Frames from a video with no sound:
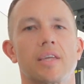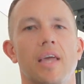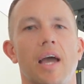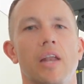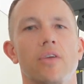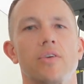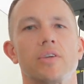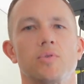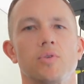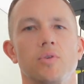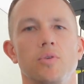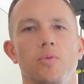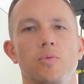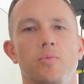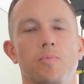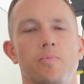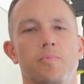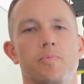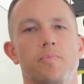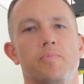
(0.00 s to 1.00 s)
calories
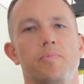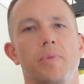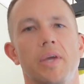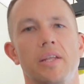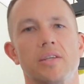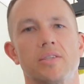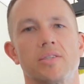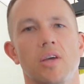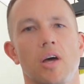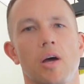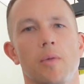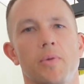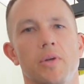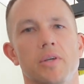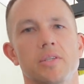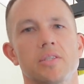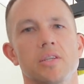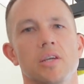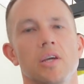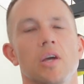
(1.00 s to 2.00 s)
to be in a
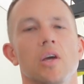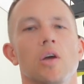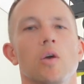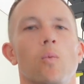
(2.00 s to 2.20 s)
surplus.